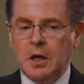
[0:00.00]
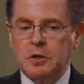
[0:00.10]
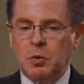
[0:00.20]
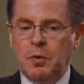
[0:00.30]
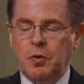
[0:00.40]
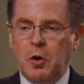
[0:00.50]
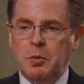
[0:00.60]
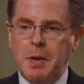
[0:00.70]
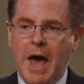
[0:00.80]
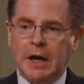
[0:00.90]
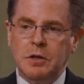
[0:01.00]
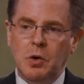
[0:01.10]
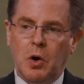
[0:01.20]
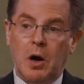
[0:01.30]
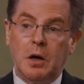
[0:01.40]
So referring back
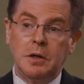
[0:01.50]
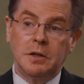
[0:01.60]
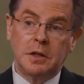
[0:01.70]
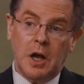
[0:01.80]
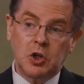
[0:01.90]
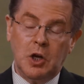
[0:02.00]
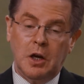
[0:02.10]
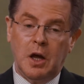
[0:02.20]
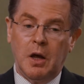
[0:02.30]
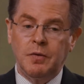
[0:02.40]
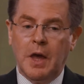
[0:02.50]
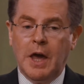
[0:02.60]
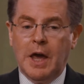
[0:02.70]
to our discussion of